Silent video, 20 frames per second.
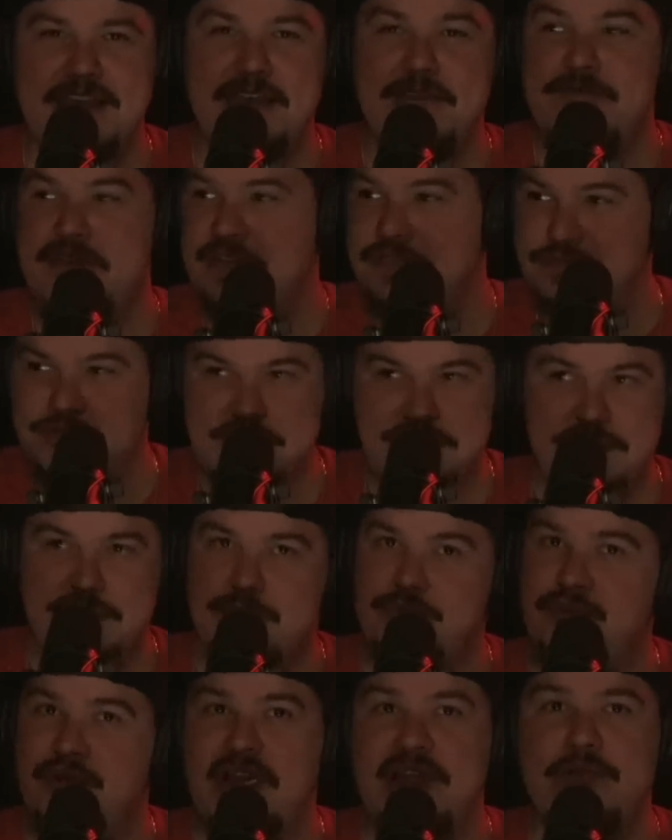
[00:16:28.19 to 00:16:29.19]
eventually
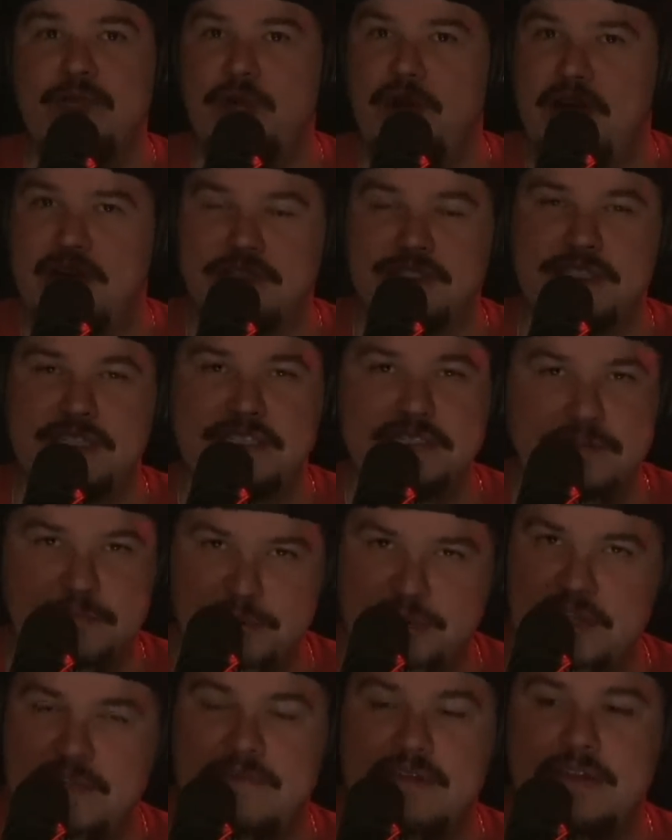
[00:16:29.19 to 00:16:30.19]
you're brainwashed
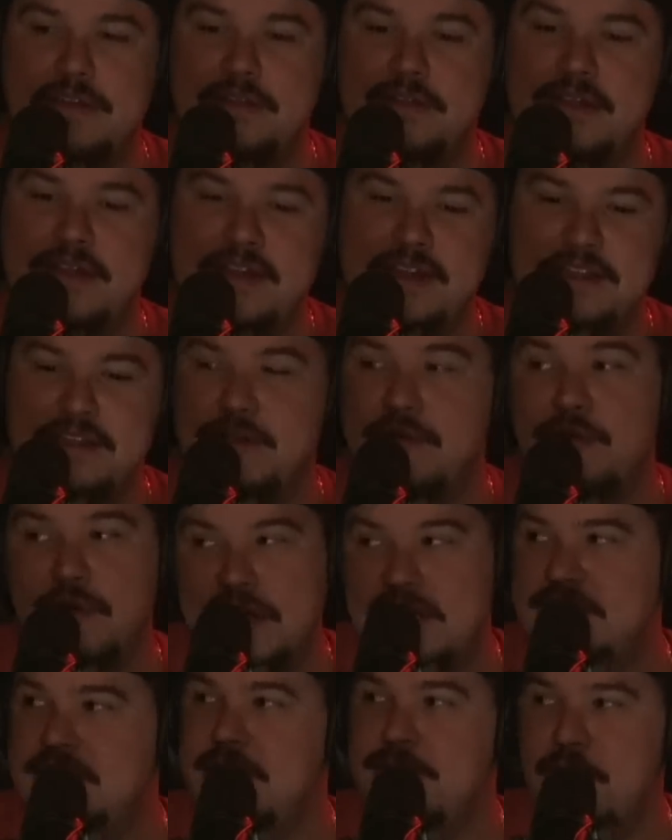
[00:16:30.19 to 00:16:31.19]
into believing the
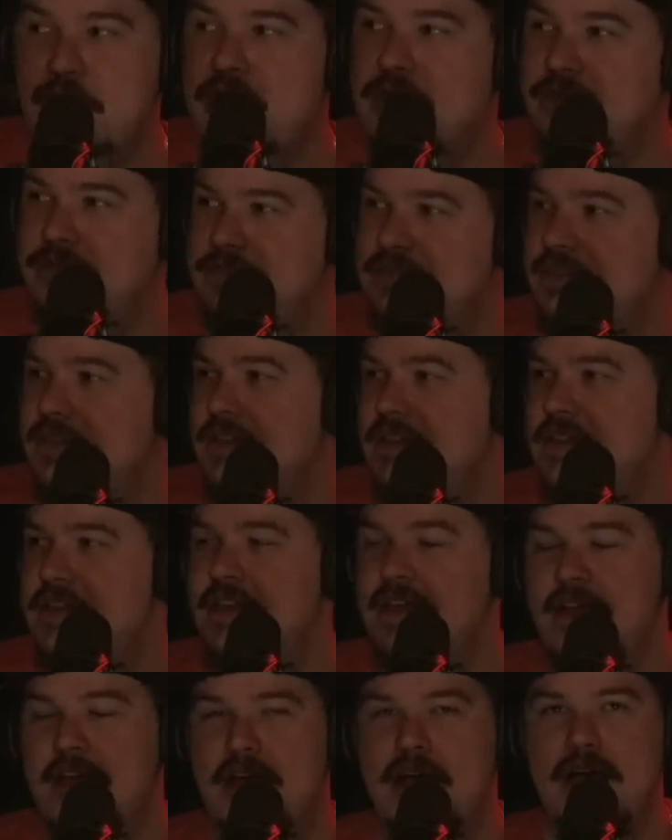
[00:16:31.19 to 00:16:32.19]
crazy parts,
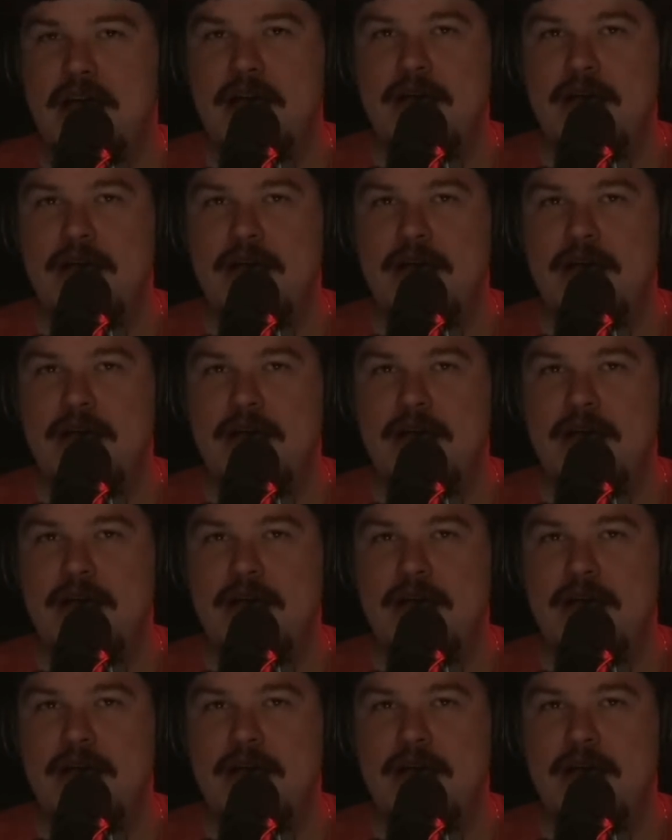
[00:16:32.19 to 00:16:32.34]
right,